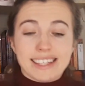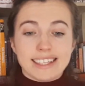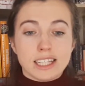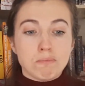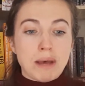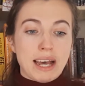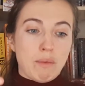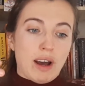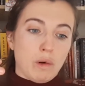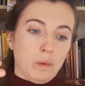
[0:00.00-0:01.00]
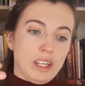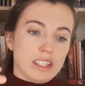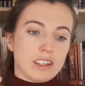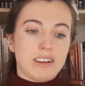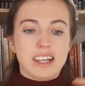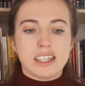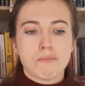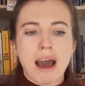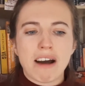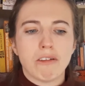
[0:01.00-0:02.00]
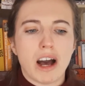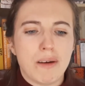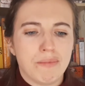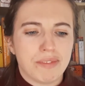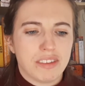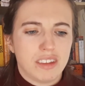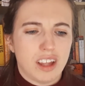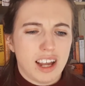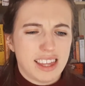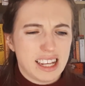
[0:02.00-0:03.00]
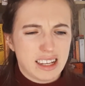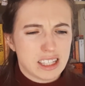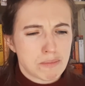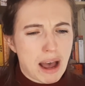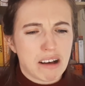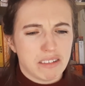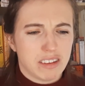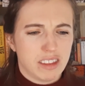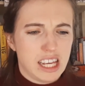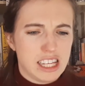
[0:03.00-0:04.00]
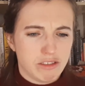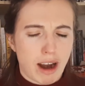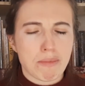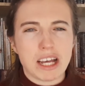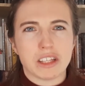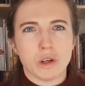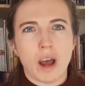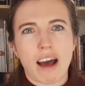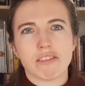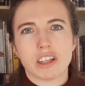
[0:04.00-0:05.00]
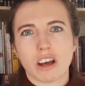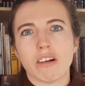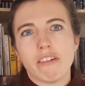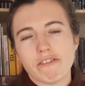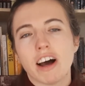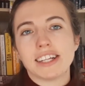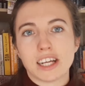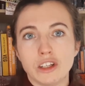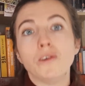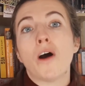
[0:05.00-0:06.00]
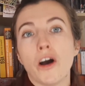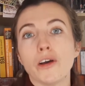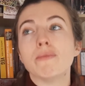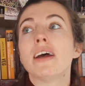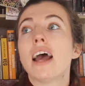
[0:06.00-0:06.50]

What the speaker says: There's this bit where it's about, I think it's about these rabbits who have to go and find a new home.